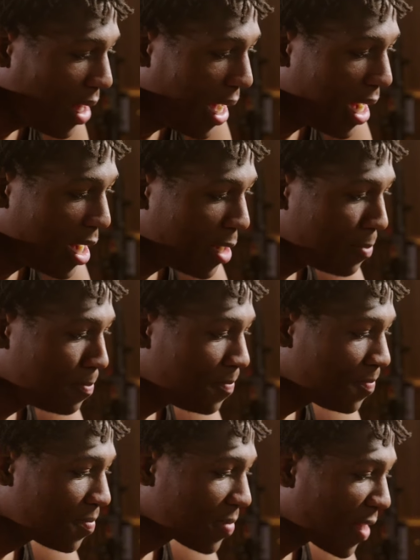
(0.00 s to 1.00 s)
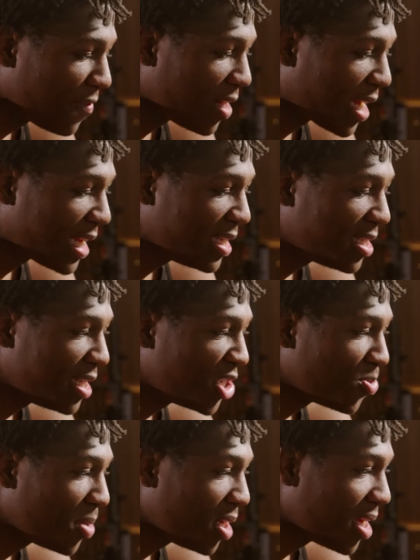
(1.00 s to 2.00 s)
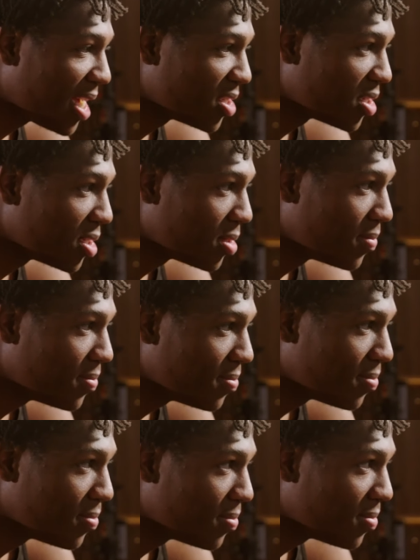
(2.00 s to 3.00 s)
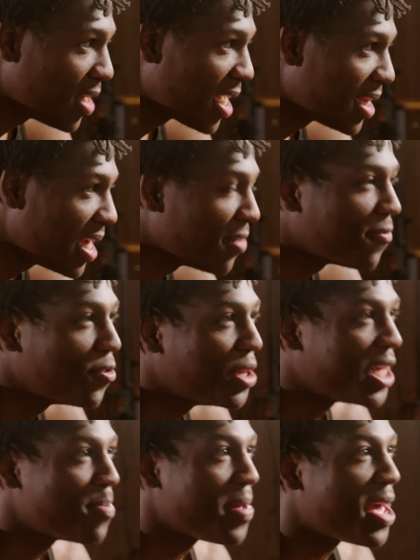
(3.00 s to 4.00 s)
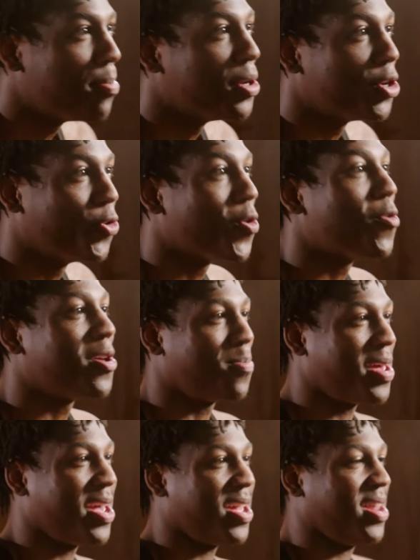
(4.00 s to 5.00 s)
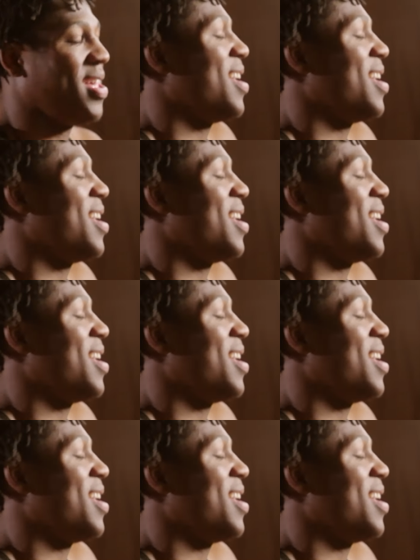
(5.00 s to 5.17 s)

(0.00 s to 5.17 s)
Um, I feel like he sees me as a not yet fully a man, but a growing man.